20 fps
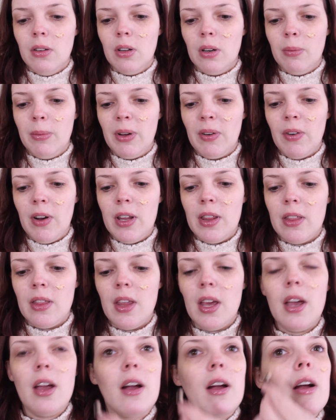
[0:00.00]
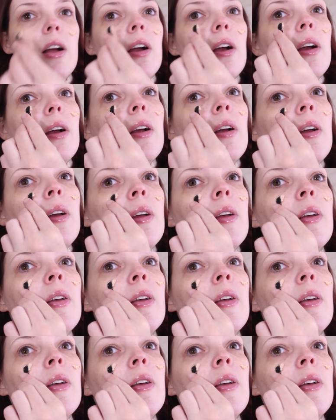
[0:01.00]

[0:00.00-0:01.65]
little bit right there.